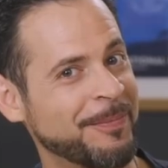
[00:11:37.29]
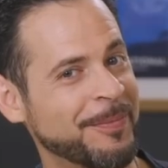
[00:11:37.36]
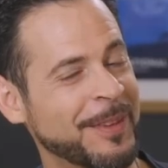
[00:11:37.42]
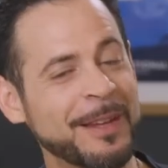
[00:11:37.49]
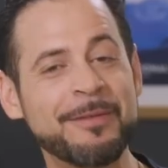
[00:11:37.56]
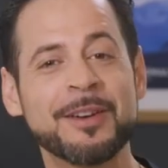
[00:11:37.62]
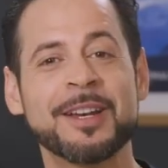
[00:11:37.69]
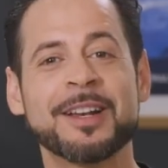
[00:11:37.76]

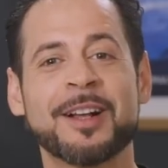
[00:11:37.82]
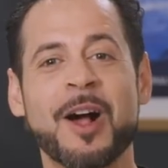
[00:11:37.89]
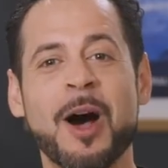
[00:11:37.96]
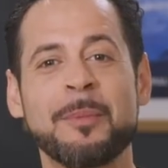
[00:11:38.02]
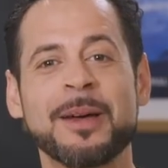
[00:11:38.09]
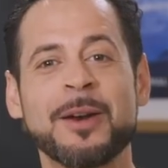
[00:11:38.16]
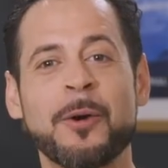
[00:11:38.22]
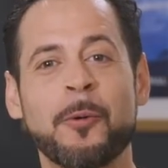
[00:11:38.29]
Leave it in a
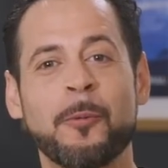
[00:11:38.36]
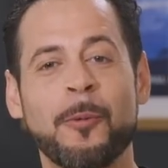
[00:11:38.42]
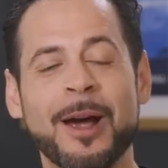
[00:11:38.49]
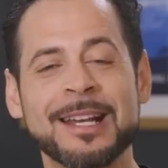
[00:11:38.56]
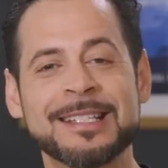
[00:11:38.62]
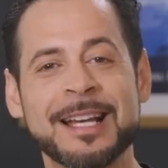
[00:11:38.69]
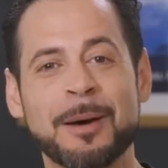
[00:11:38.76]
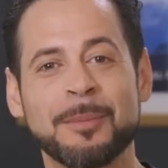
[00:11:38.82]
comment
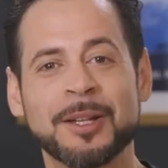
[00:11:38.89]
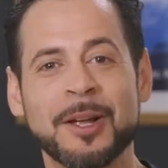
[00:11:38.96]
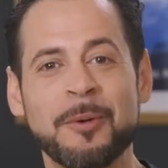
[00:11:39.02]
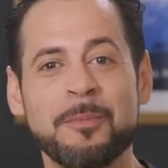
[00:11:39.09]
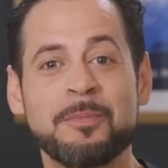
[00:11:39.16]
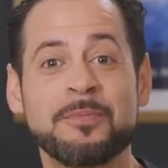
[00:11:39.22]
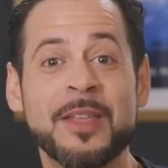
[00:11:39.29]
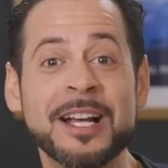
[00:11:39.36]
right down
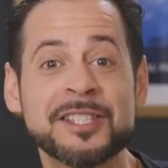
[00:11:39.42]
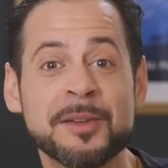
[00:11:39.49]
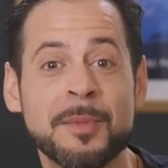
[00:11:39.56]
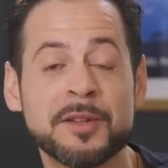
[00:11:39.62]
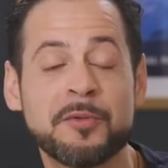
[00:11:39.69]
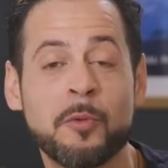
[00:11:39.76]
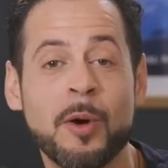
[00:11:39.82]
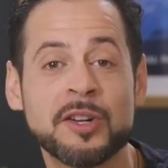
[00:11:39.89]
below. Thanks so
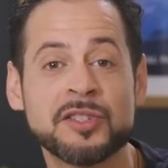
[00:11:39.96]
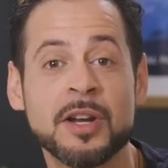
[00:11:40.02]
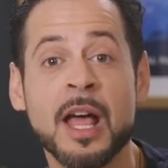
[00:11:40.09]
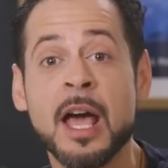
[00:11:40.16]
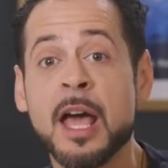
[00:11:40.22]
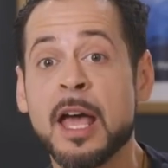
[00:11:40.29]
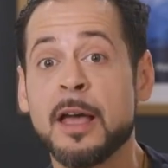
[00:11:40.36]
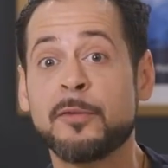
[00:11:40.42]
much for watching.
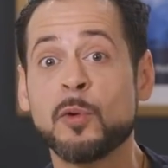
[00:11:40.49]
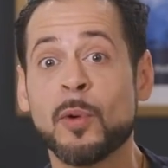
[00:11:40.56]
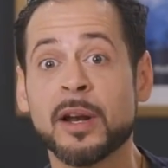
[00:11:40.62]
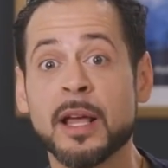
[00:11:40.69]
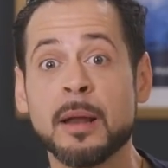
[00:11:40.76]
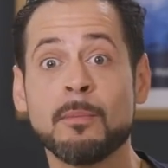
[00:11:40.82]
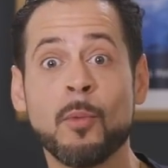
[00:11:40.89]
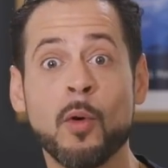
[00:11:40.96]
If you want to
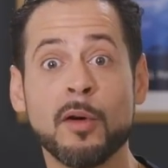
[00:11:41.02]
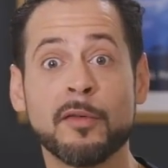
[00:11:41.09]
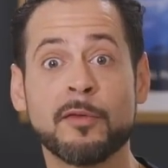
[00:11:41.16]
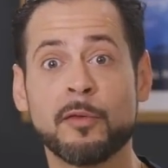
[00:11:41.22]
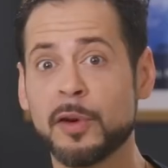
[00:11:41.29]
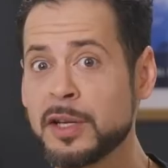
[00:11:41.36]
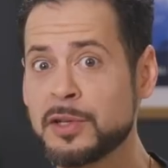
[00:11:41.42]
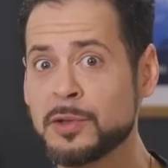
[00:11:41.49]
get more
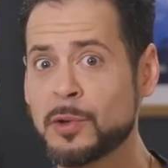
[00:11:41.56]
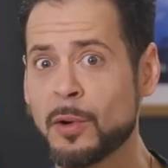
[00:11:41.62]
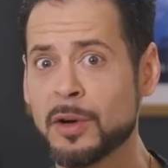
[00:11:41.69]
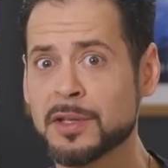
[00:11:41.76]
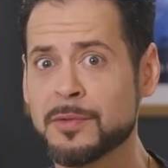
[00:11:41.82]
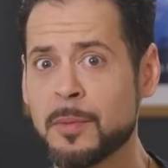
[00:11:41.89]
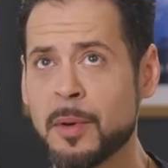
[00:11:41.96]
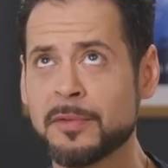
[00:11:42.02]
free
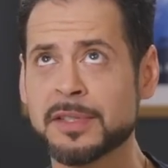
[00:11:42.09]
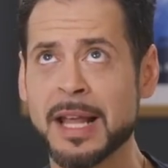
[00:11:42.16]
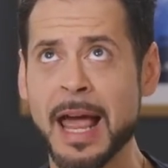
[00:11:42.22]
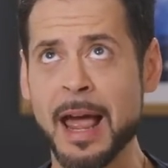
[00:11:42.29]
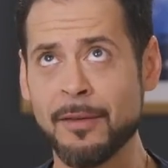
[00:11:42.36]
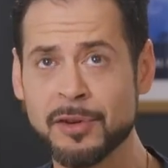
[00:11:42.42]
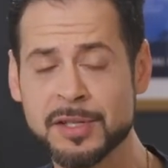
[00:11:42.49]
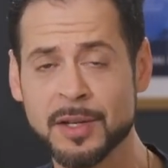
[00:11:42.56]
tutorials from us
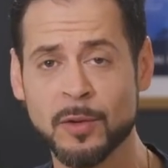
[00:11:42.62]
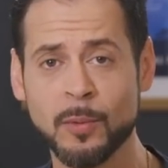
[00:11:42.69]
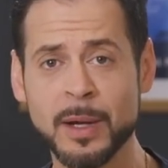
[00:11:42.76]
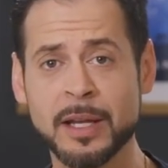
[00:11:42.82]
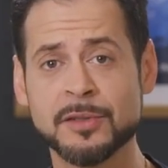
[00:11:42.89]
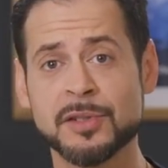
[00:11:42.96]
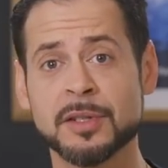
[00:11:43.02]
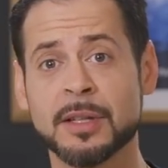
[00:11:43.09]
every single
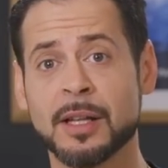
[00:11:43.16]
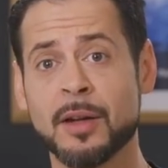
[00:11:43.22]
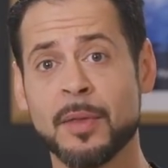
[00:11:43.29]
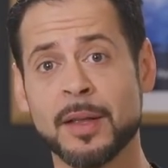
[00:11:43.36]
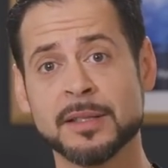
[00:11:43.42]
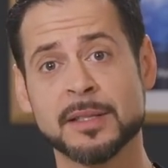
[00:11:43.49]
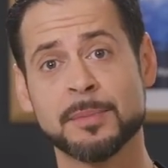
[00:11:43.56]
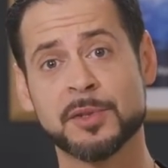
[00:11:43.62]
week, just click on
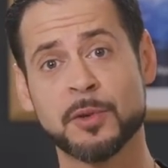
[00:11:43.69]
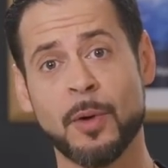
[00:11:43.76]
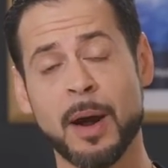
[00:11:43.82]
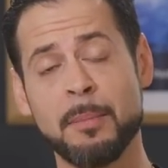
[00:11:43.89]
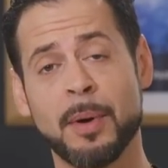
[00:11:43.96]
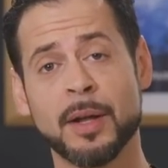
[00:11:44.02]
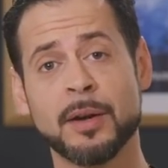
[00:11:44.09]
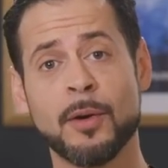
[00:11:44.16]
that
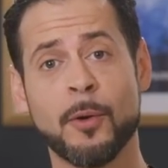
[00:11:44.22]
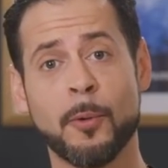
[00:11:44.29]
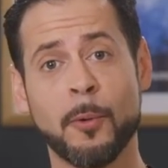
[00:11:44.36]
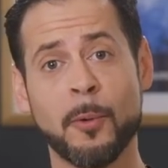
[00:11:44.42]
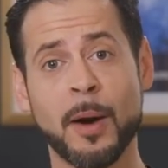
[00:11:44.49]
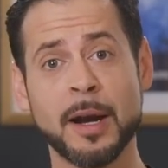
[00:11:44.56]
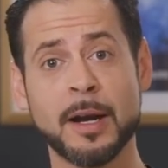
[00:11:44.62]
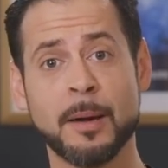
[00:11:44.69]
subscribe button
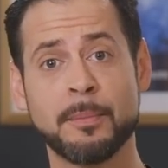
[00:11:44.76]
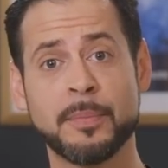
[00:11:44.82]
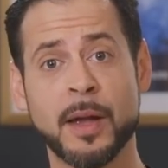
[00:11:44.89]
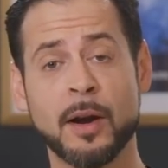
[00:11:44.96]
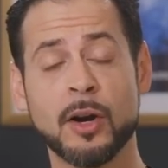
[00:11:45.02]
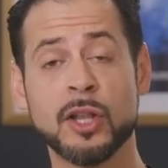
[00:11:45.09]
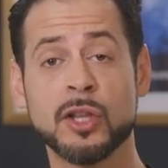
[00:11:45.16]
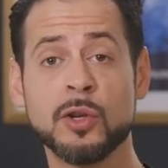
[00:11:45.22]
right up
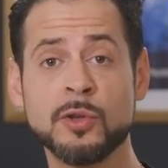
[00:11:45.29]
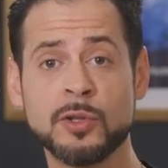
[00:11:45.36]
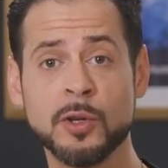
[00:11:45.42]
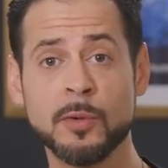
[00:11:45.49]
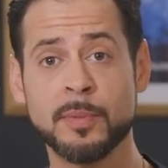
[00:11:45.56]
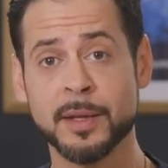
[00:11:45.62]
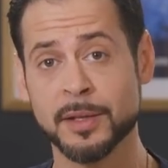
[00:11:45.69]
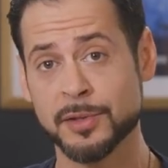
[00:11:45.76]
there.
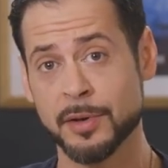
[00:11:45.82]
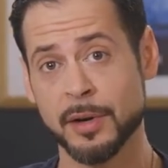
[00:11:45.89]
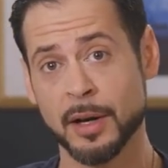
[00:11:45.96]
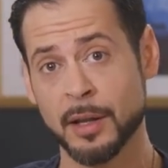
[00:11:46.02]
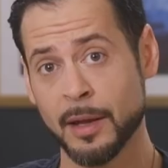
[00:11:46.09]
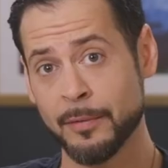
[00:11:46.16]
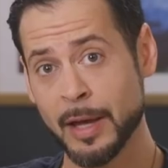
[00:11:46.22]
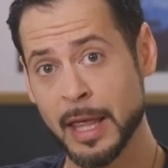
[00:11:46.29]
YouTube thinks you're going to
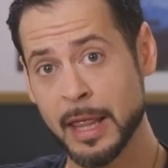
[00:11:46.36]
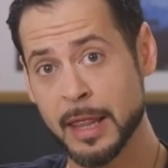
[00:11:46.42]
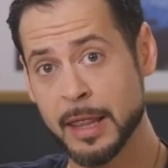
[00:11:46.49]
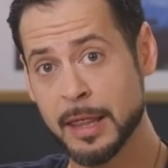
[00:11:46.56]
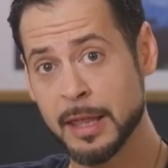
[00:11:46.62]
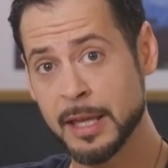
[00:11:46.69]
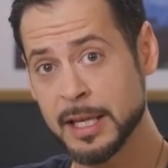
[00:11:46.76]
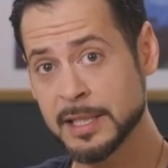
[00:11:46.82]

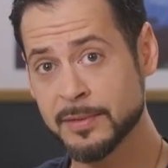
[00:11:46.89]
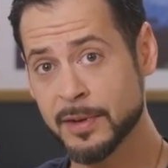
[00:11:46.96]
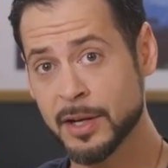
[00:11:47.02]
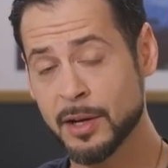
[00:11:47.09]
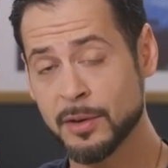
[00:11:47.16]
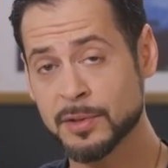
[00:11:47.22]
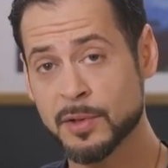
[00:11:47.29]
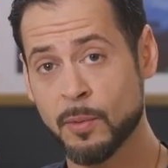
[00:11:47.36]
love these
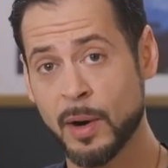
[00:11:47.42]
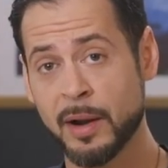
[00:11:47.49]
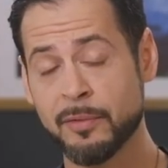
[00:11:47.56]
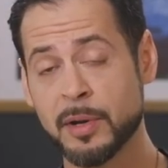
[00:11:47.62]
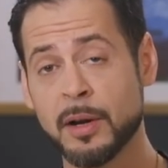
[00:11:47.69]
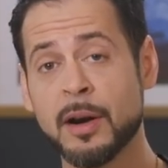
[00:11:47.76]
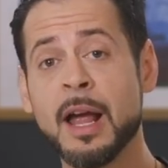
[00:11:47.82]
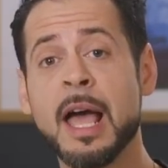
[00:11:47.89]
videos right up
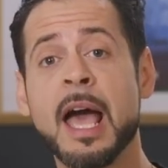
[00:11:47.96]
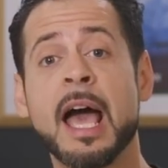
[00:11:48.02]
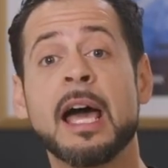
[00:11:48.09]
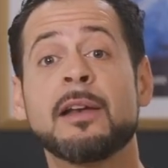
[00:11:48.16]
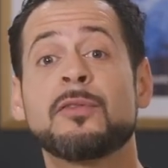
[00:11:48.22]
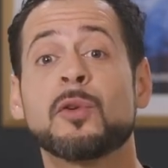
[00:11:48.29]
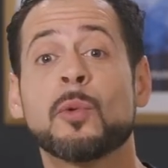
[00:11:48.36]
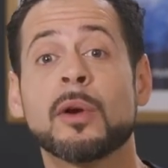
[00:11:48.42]
here.
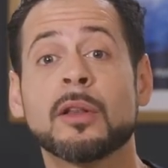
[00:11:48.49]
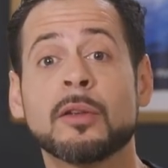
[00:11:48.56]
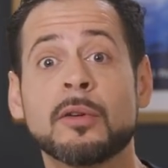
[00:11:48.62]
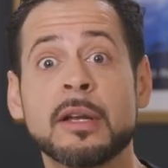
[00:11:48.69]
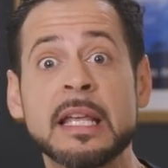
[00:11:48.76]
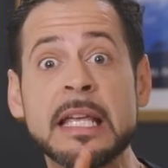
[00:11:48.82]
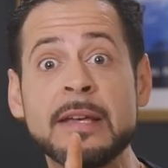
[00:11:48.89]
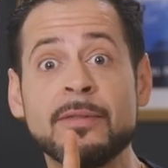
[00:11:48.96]
And if you want to
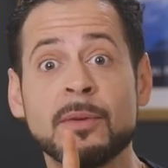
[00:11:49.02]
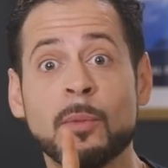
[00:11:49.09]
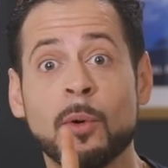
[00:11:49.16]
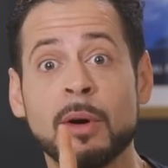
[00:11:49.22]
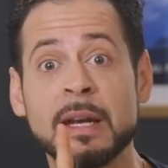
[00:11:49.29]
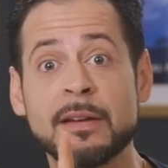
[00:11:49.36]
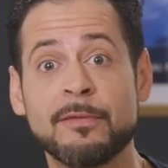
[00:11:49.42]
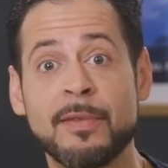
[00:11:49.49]
learn even
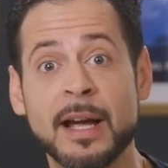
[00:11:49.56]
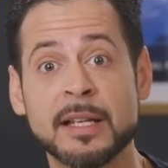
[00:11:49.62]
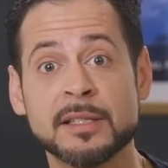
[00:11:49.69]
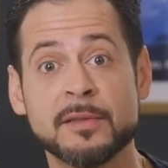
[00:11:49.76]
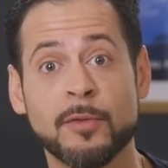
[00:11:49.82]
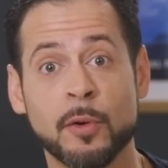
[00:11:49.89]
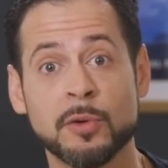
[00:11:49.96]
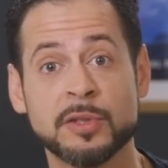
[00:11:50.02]
more
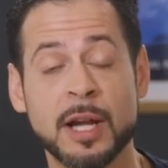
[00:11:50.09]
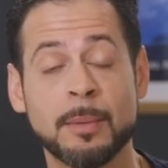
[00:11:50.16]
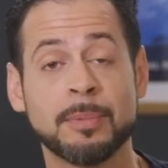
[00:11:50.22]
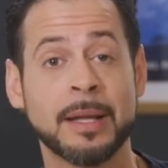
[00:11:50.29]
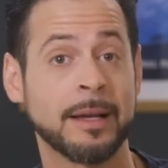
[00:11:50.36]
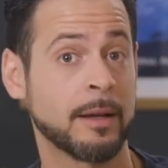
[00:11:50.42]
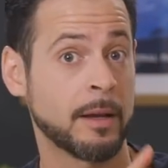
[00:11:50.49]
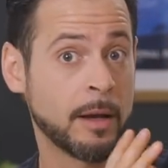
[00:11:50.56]
advanced Photoshop,
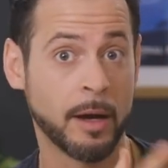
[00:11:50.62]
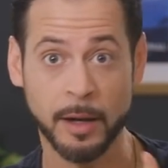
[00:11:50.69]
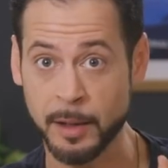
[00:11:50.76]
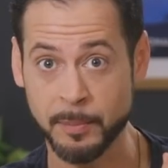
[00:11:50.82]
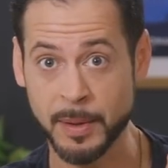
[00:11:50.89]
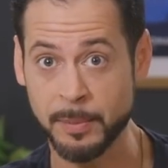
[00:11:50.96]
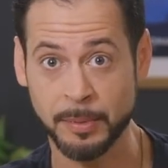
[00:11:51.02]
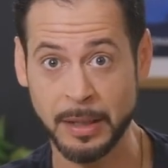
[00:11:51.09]
like
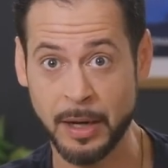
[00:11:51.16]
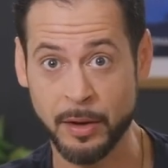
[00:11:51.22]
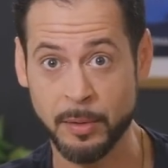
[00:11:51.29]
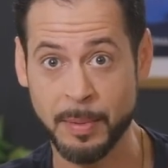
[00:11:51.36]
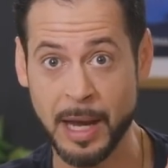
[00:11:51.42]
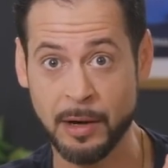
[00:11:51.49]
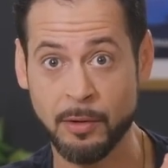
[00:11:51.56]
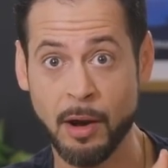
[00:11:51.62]
cutting people out of the
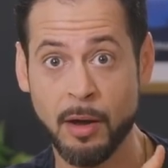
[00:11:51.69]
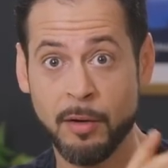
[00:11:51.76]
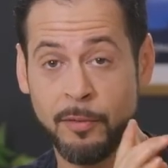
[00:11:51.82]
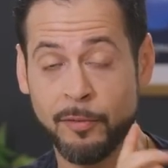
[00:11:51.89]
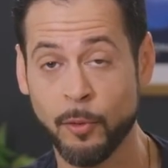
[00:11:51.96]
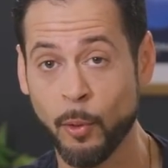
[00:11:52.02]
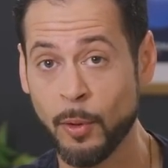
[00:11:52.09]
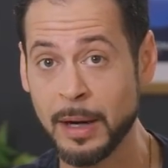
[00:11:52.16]
background,
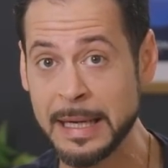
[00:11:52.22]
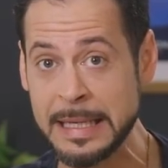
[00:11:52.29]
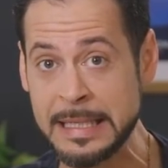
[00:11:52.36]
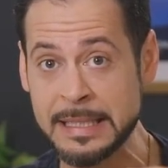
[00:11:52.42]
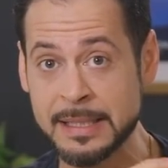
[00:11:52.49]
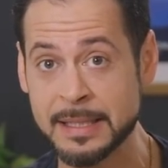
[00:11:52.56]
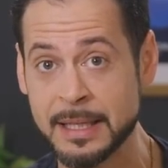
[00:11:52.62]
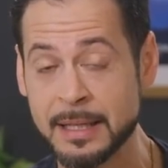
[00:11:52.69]
for
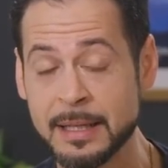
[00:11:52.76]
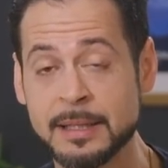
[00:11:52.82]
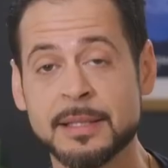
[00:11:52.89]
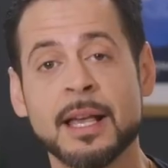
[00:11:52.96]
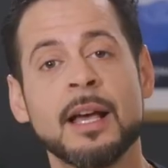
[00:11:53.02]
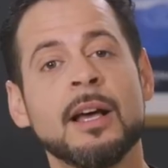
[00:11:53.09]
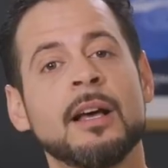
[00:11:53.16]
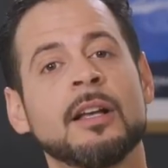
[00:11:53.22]

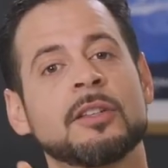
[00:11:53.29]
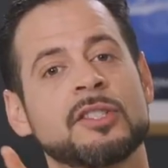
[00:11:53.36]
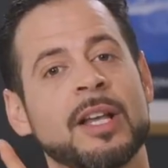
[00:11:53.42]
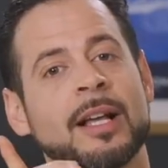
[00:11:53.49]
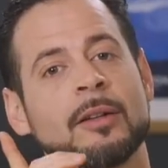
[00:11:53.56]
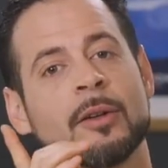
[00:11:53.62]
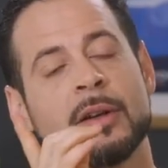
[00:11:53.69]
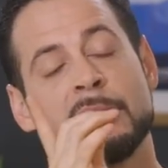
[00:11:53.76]
instance,
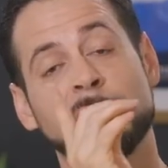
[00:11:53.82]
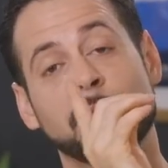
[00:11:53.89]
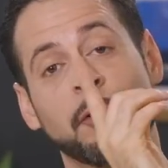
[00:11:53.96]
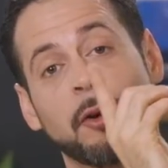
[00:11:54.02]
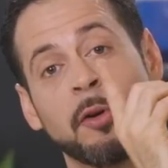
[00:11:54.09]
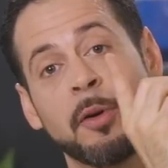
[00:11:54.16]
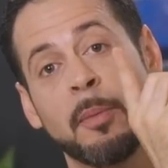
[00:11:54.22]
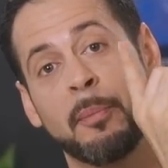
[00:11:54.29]
take a look at
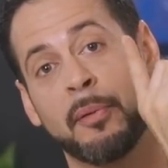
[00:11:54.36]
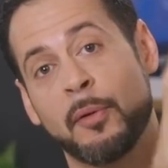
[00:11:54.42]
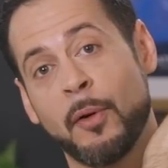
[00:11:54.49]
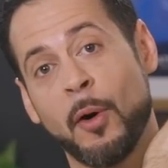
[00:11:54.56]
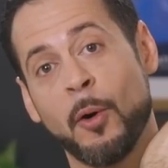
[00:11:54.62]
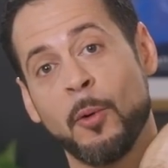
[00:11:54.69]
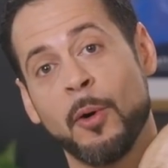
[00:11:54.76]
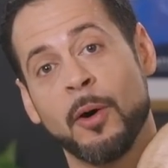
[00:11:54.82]
Phlearn
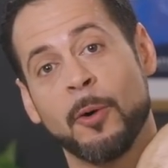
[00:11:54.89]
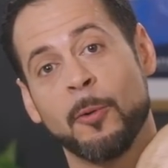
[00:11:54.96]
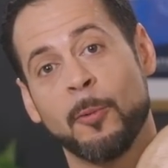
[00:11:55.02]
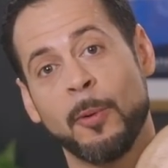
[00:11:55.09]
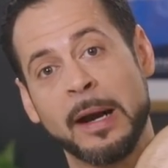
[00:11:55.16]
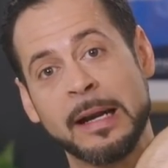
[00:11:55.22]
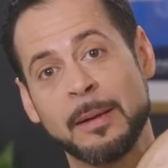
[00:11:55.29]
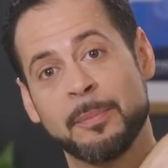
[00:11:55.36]
Pro
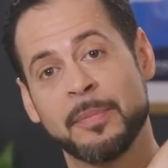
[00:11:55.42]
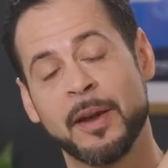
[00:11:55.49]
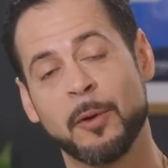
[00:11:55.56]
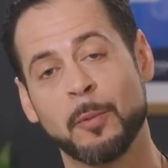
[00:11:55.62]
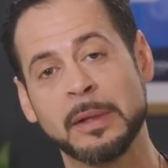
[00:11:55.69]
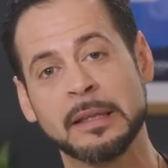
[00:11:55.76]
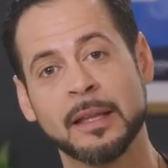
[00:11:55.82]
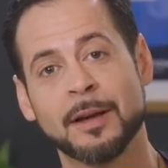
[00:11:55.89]
right up there.
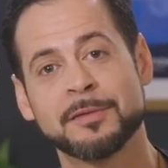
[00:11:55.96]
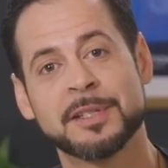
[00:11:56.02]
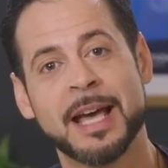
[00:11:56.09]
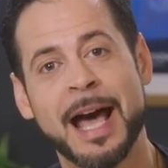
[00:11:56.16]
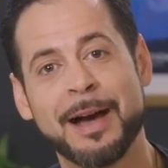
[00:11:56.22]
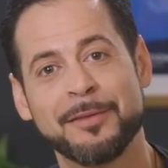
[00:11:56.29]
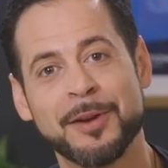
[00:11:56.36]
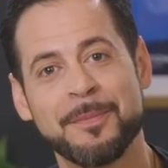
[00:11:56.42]
We'd love to
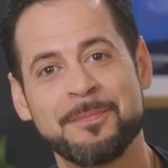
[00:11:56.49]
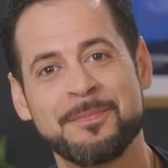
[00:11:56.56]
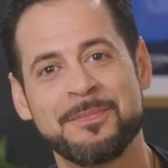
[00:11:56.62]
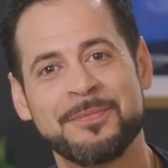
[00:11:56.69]
have you.